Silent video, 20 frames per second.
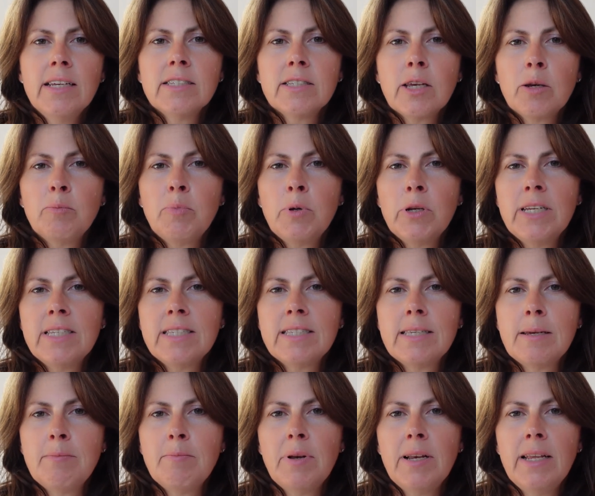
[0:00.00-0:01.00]
So put it
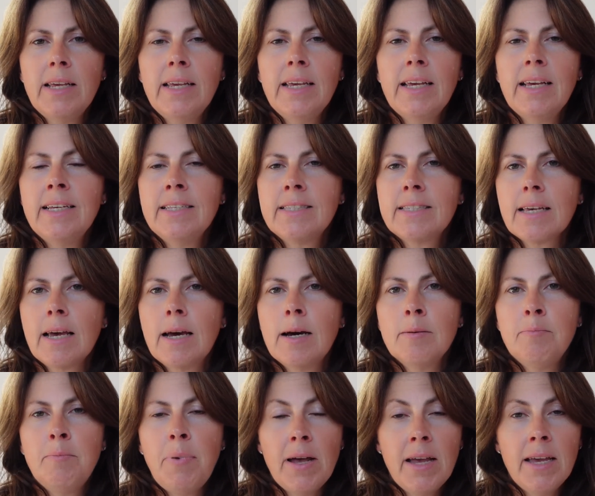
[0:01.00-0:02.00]
simply, it's
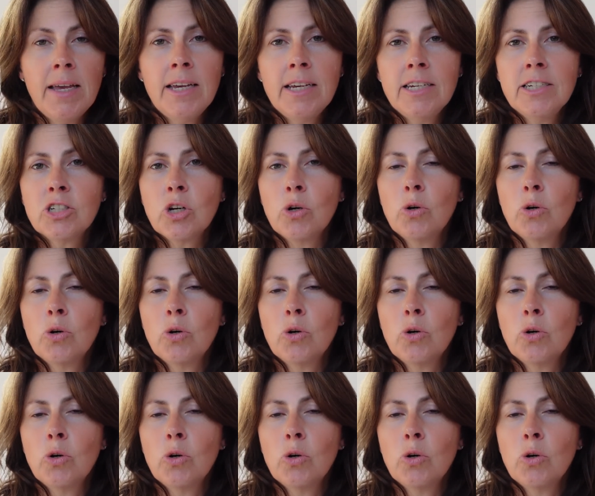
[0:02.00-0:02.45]
a page